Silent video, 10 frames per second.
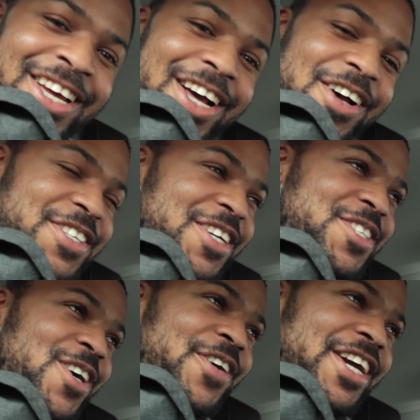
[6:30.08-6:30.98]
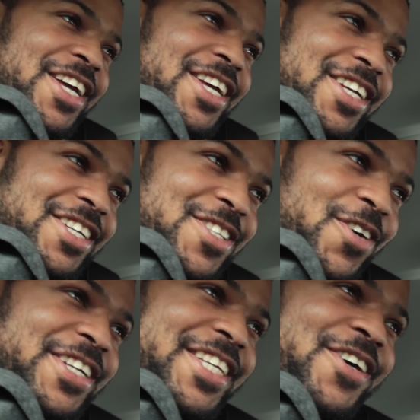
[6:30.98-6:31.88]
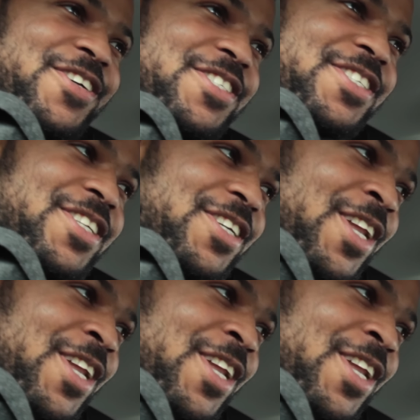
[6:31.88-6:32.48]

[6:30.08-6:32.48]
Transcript: that was our story. Kind of story like you